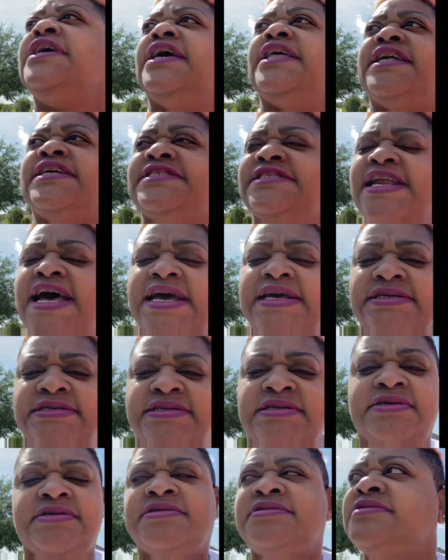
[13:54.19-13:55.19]
Yeah, that's
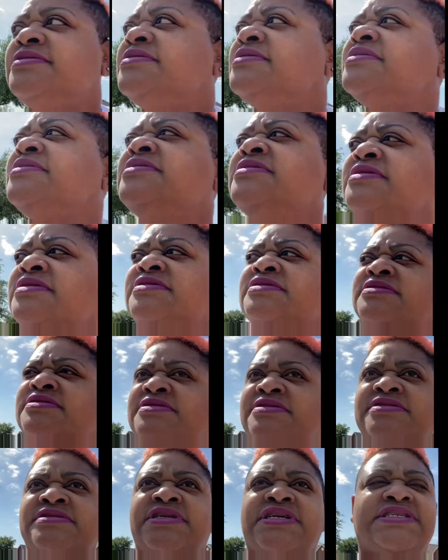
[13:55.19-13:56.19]
nice.
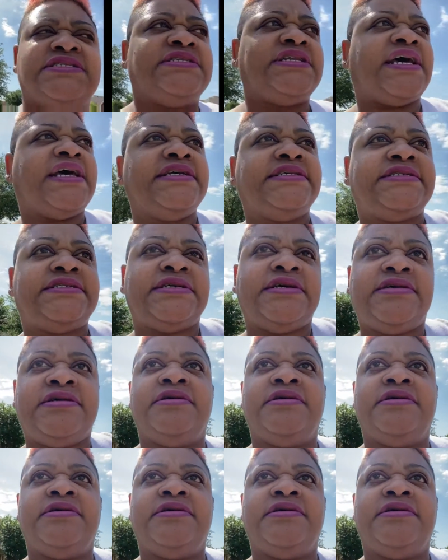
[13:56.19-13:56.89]
That's nice.